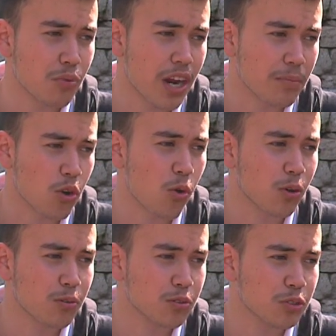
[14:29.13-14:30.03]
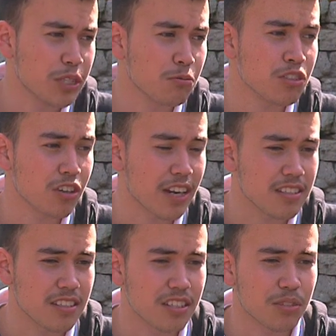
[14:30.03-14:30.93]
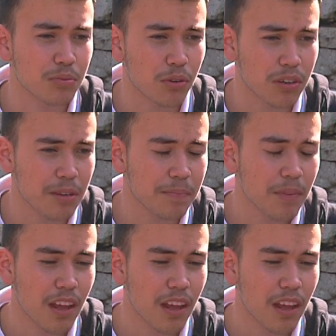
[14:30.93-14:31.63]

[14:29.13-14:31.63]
Brian McCorkle, he runs our SAT program.